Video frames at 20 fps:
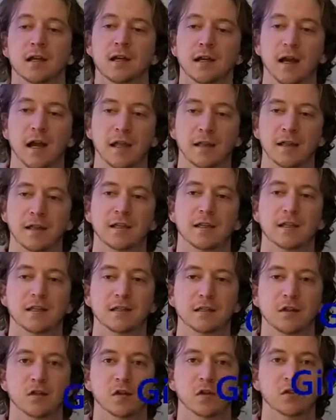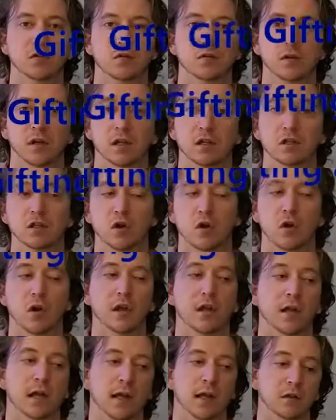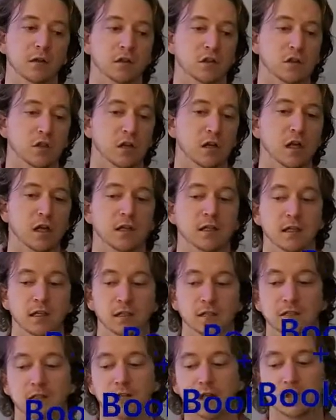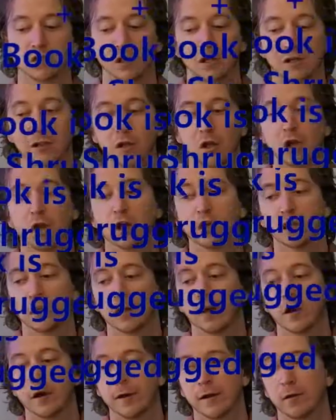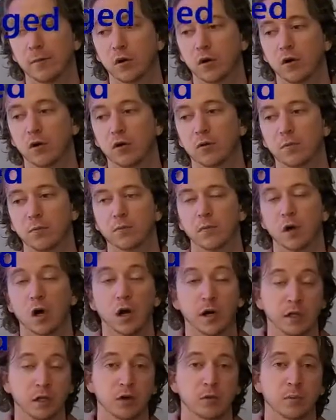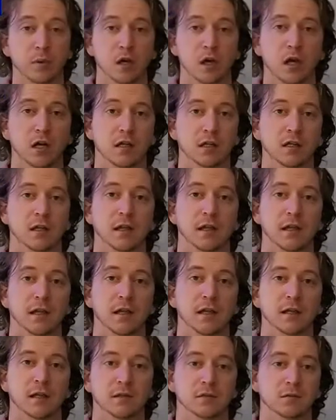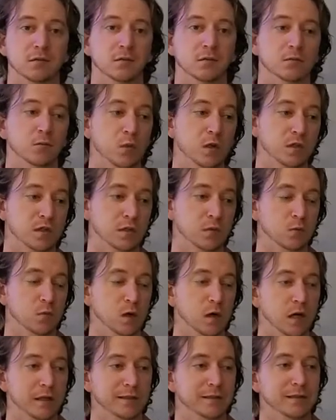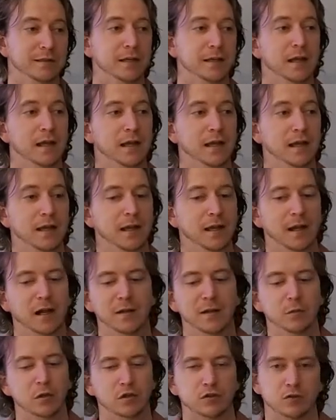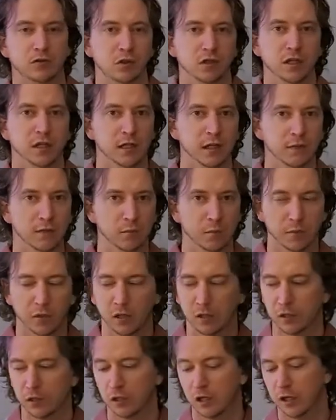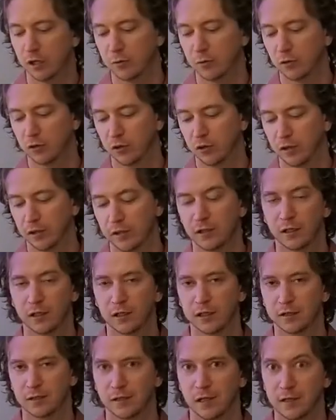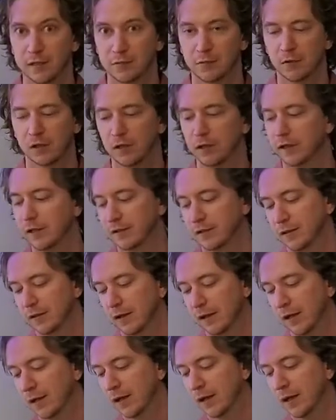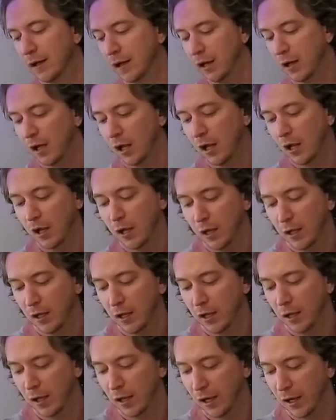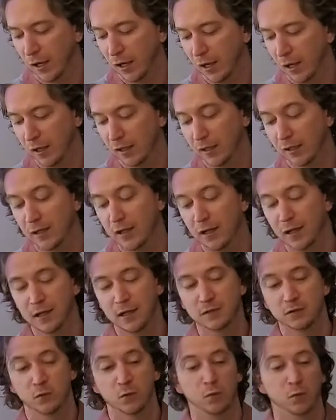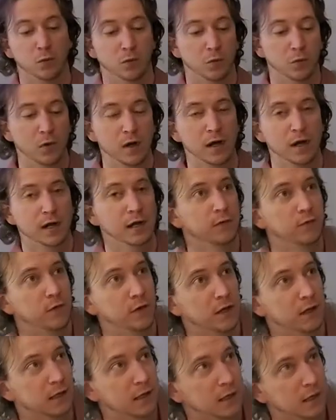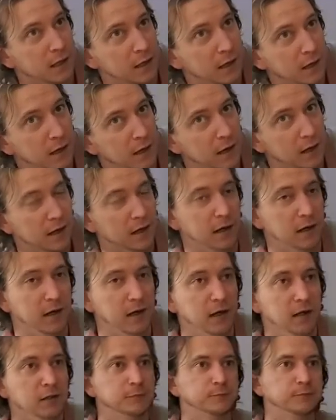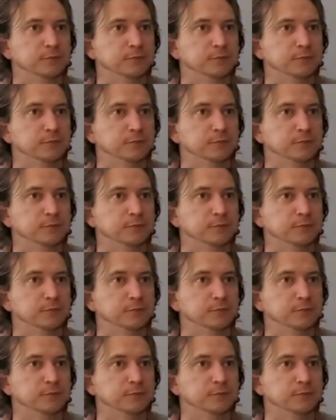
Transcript: I think he's going to enjoy Atlas Shrugged. It's such a long audio book, and which he wants, and I'm also just going to give him another Audible credit in case he doesn't want to listen to that. His wife, Kara,